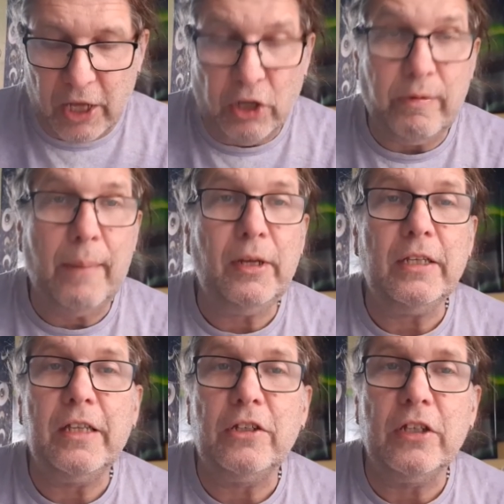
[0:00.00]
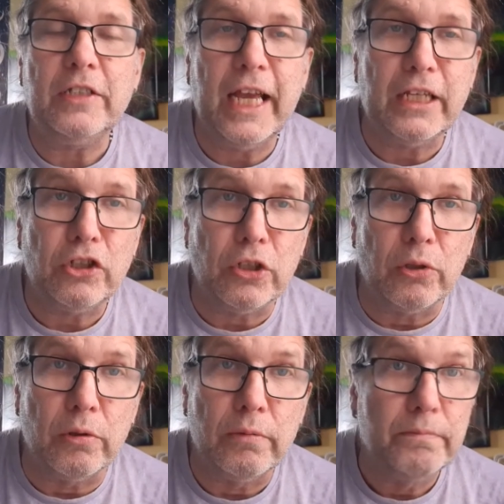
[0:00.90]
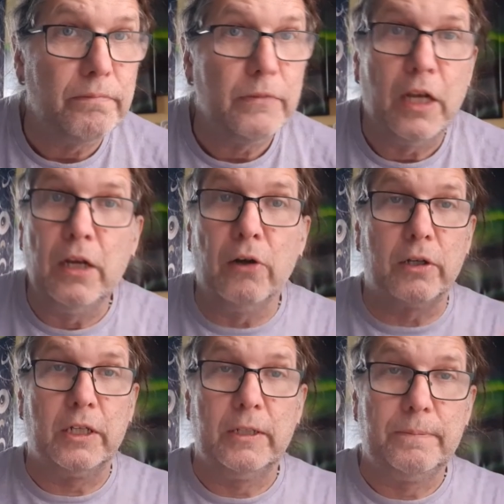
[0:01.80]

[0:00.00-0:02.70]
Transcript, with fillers: The rabbit is literally saying to you, look,